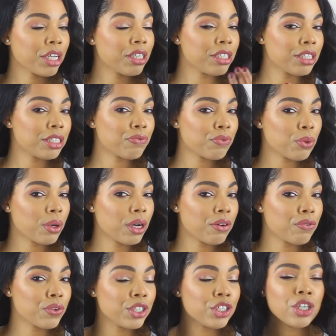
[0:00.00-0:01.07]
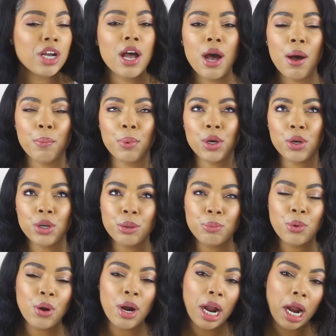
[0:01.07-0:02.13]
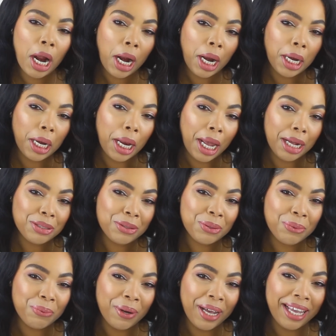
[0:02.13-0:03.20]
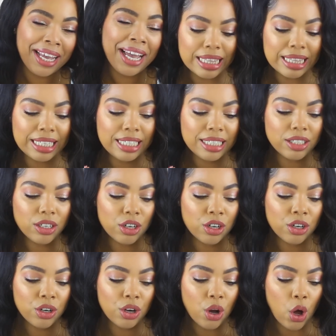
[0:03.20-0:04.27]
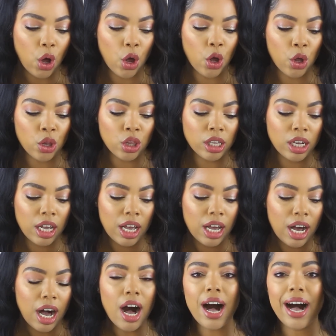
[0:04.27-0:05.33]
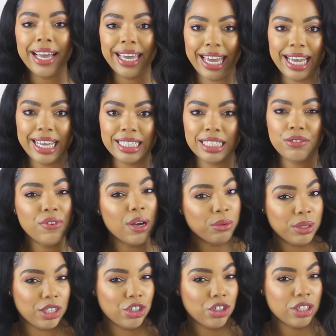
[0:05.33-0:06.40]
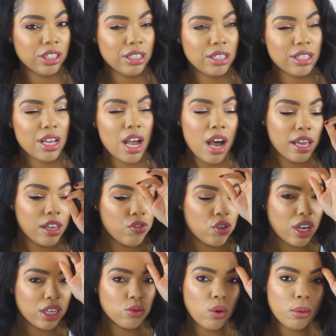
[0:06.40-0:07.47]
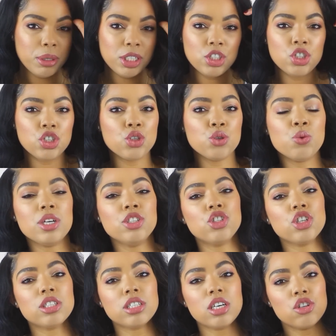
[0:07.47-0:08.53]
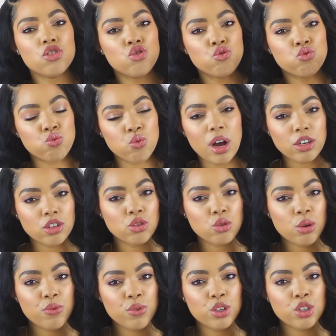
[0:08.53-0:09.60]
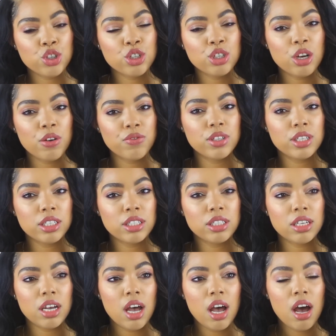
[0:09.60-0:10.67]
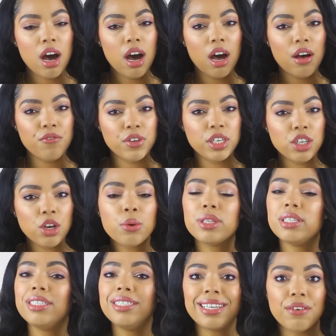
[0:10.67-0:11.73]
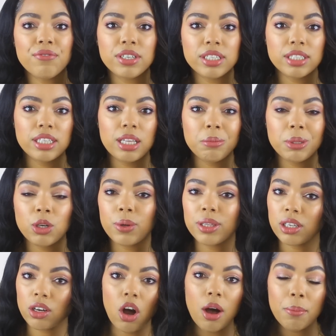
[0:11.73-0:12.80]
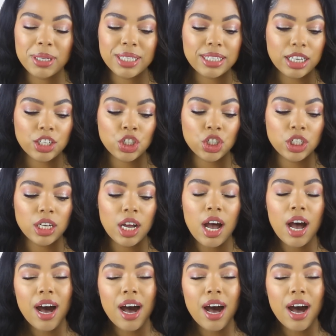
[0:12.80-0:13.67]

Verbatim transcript: This is full coverage, but on a more natural way. These are all high-end foundations. If you guys want me to do just a drugstore version of this uh, video, then definitely let me know in the comment section.